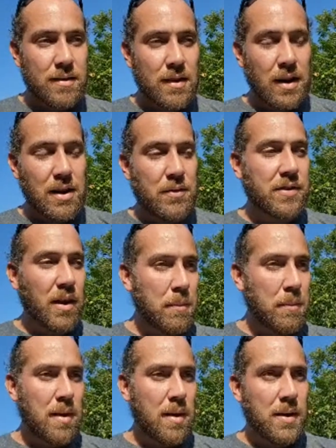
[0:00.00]
not even
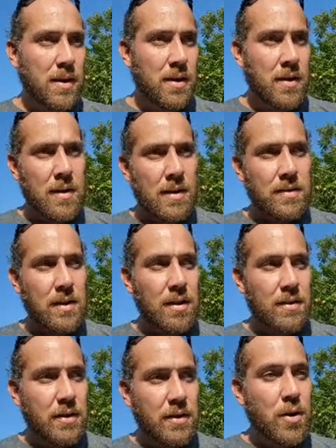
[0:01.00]
saying maybe.
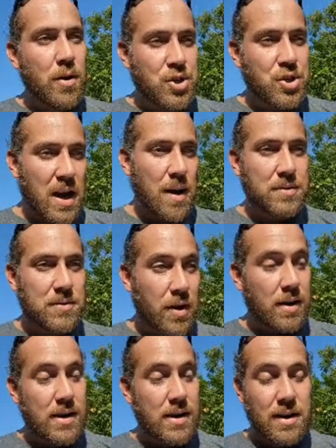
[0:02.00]
There are jobs
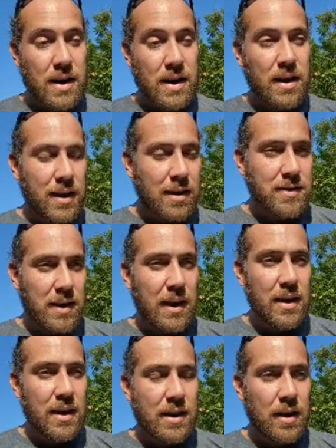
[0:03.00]
right now that I can
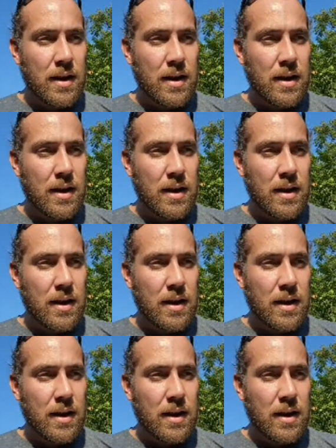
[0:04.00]
take,